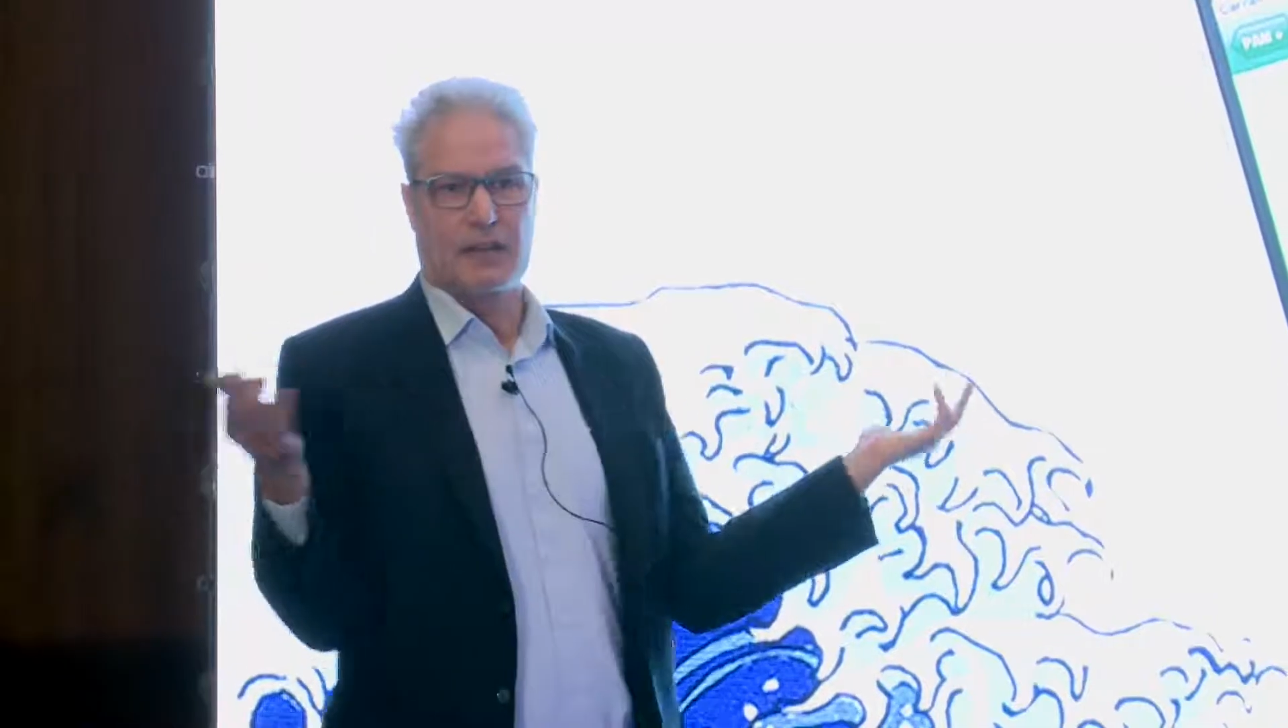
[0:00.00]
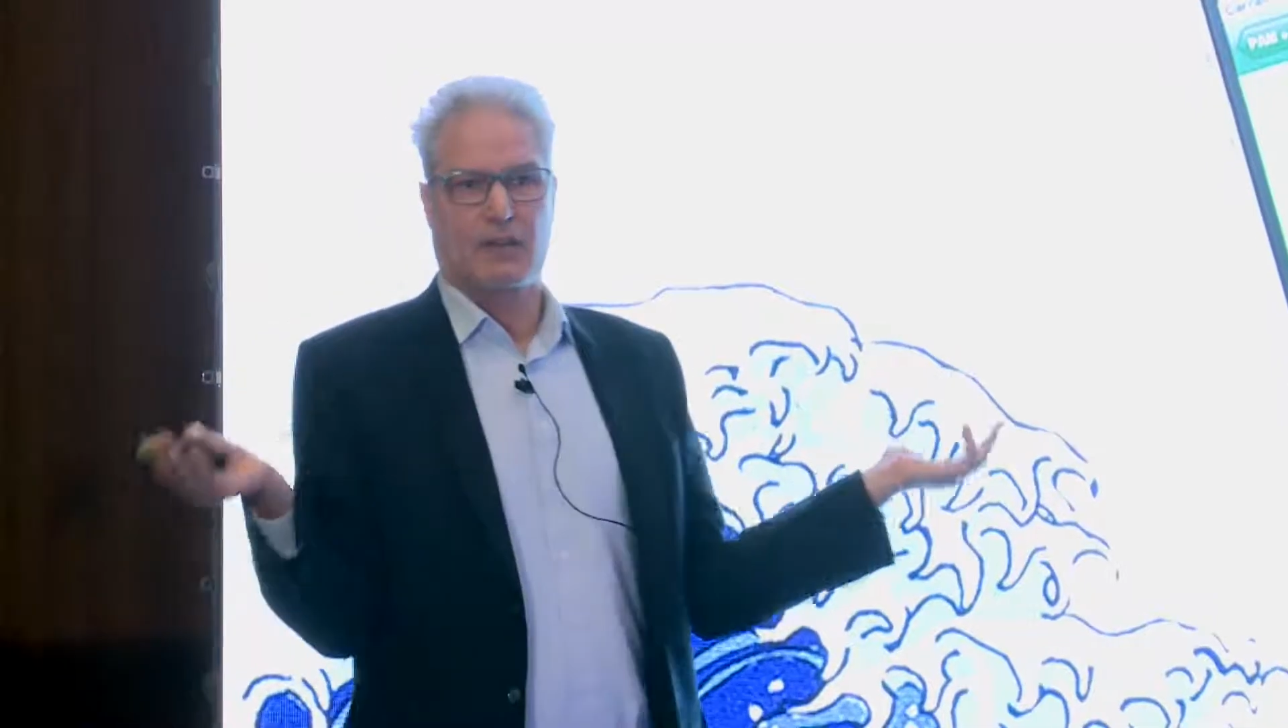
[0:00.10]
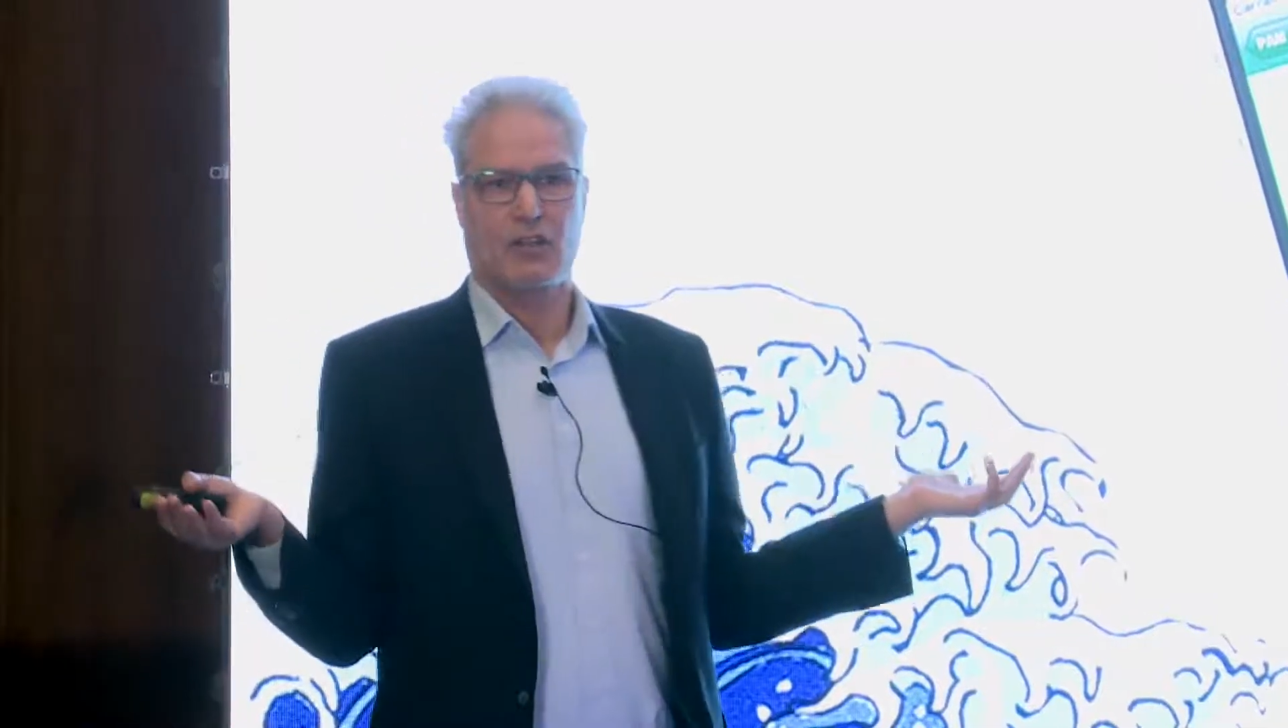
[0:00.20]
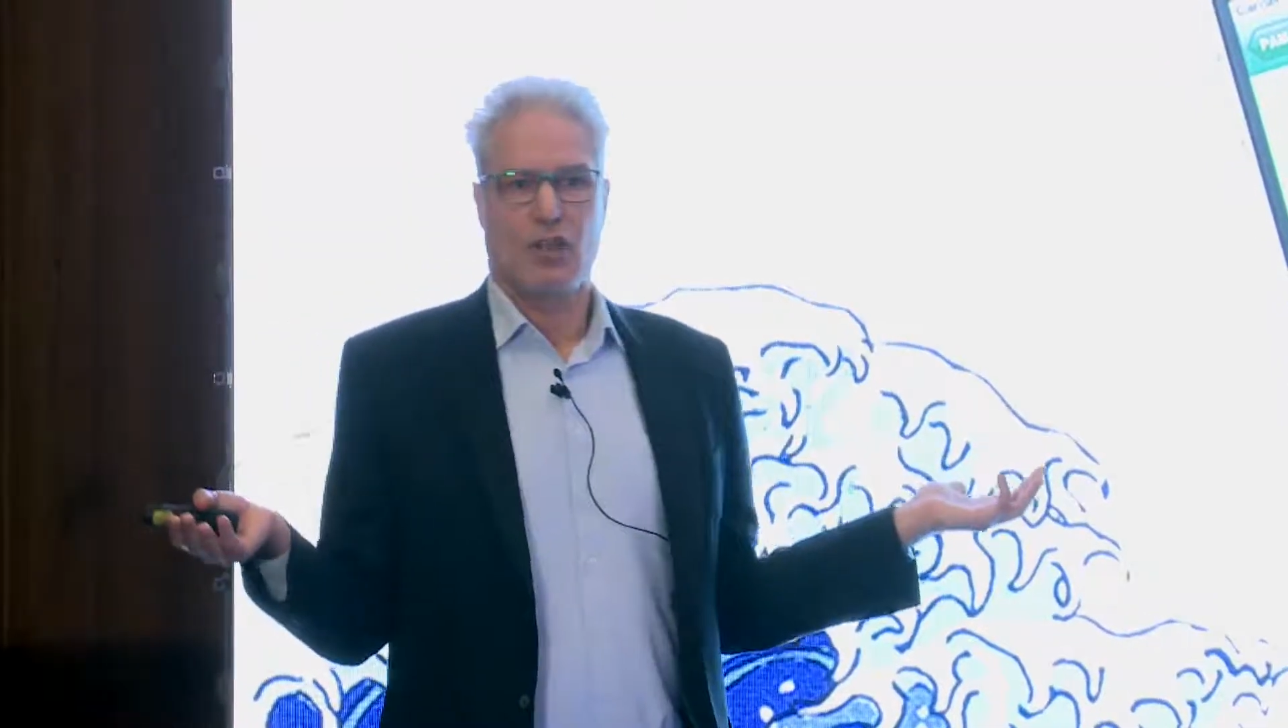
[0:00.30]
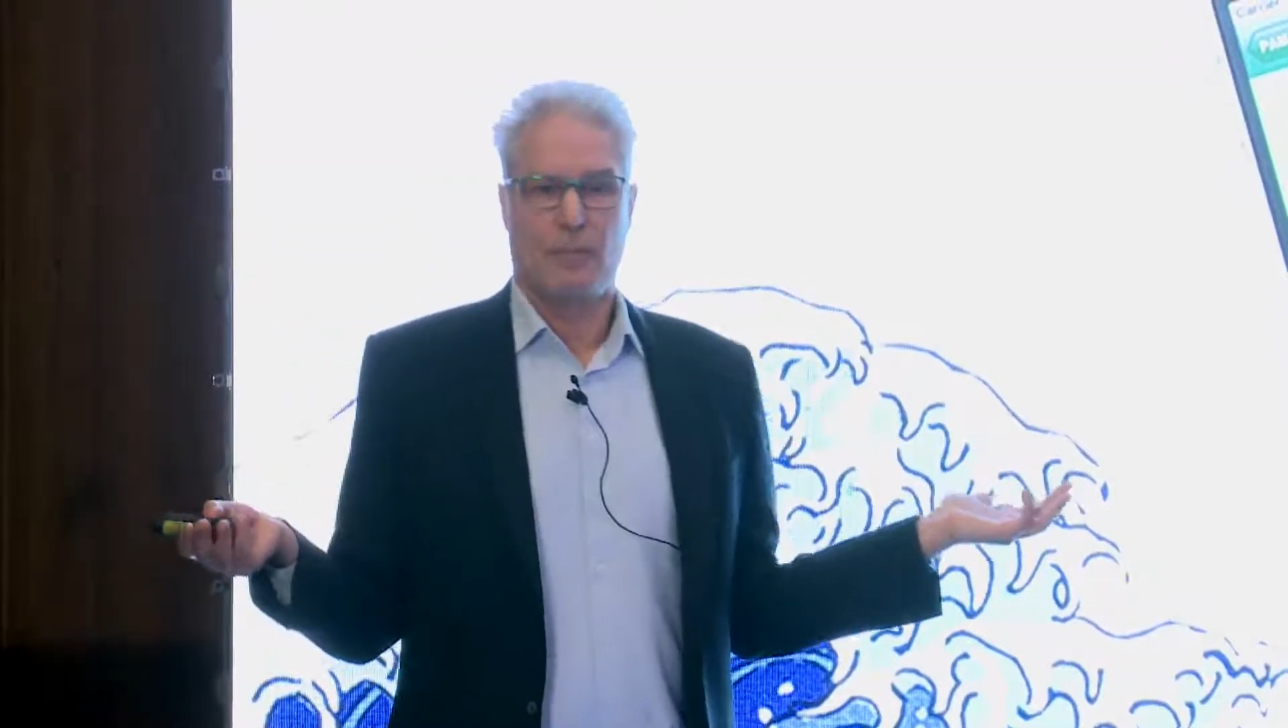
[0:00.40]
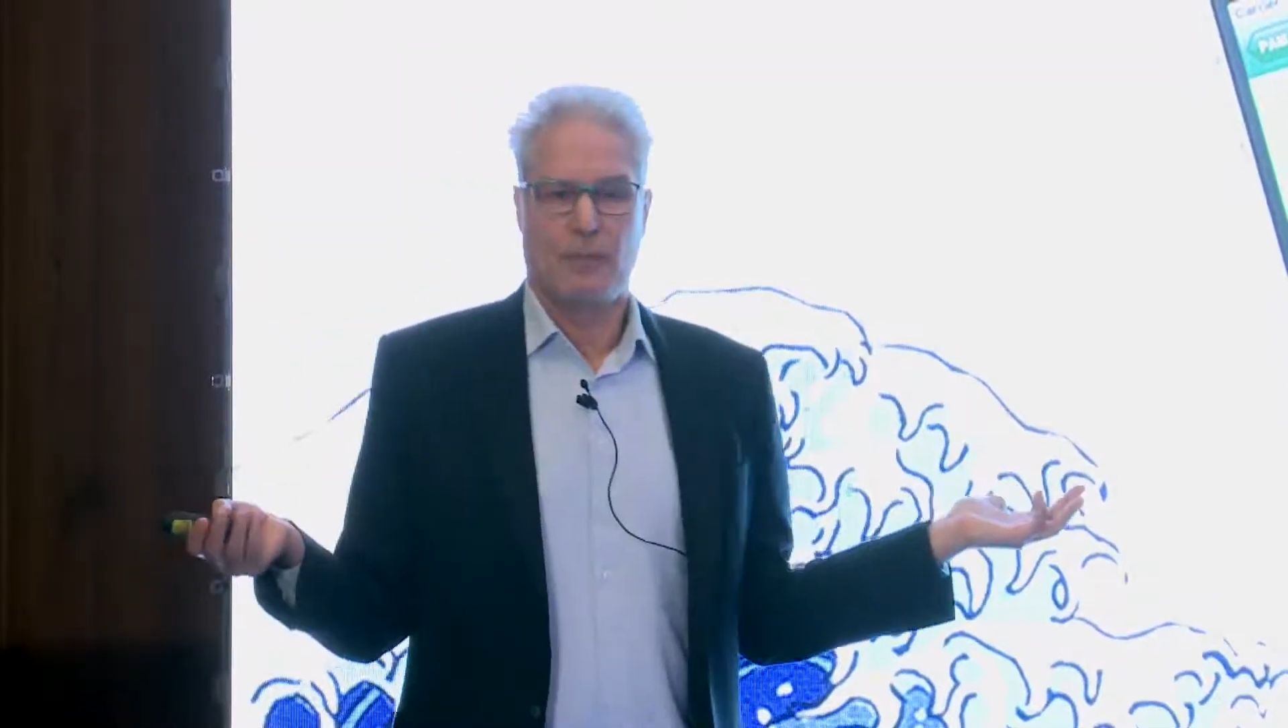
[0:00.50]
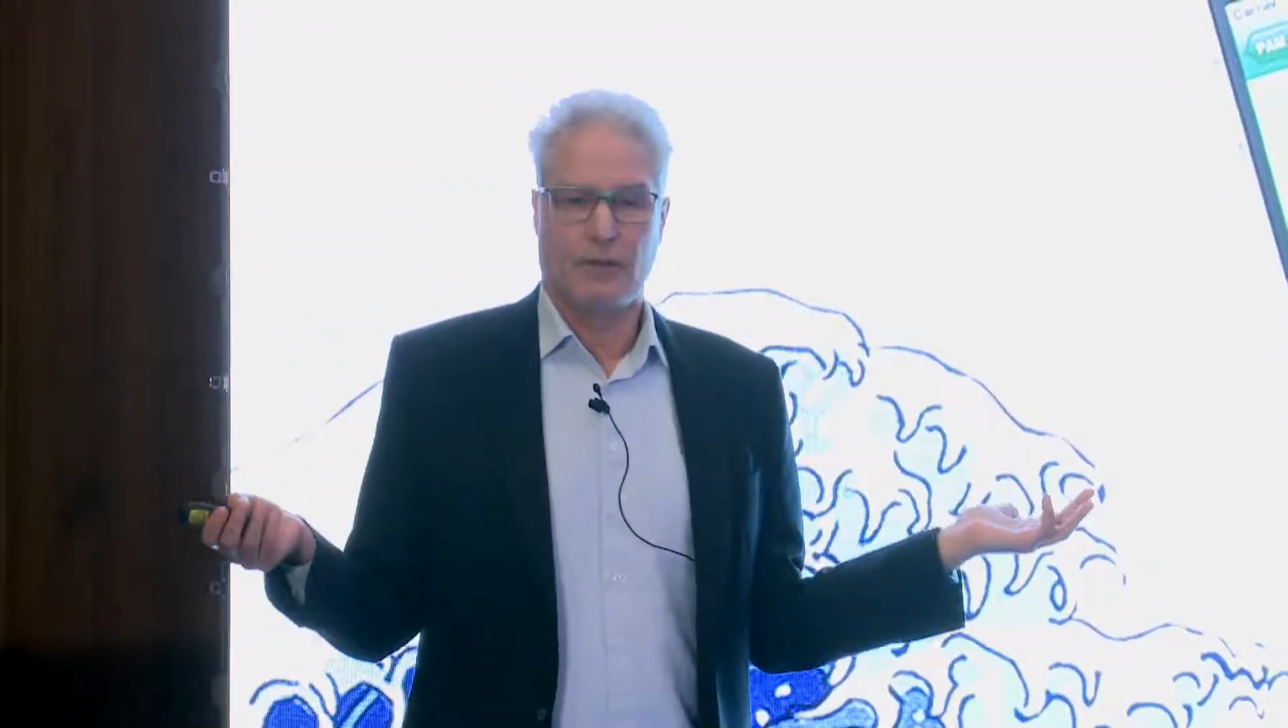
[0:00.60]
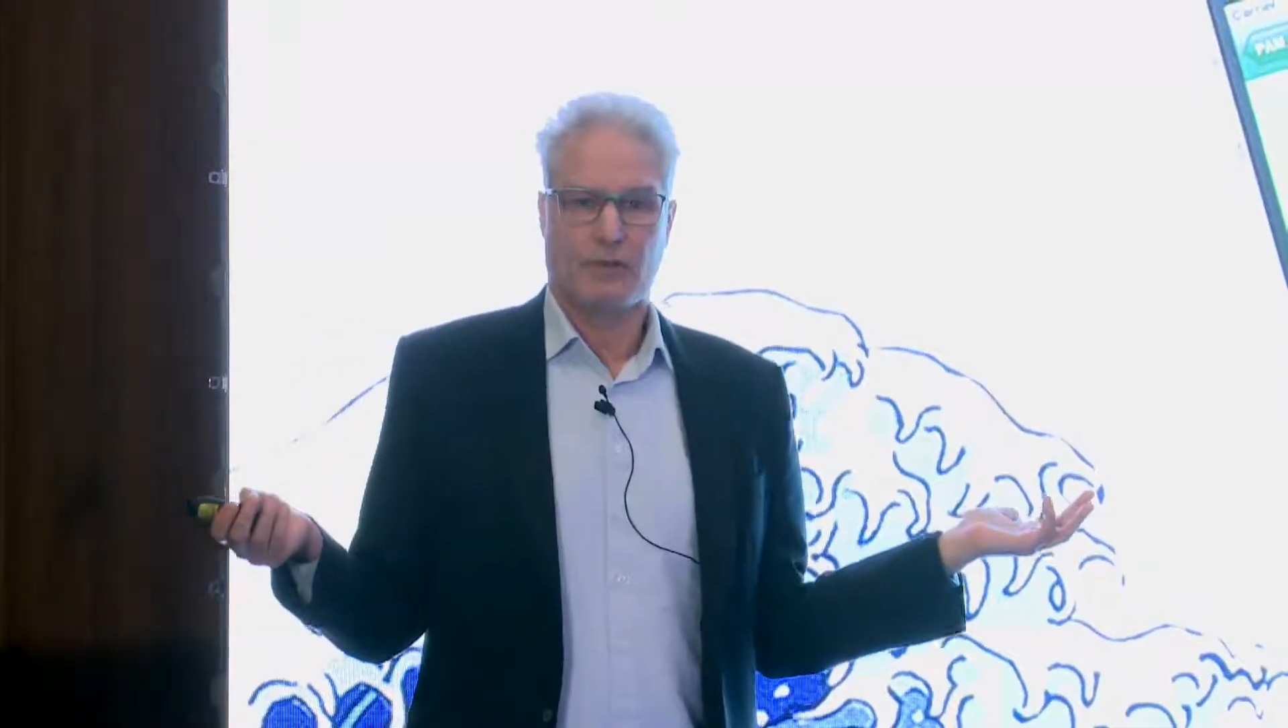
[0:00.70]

for example,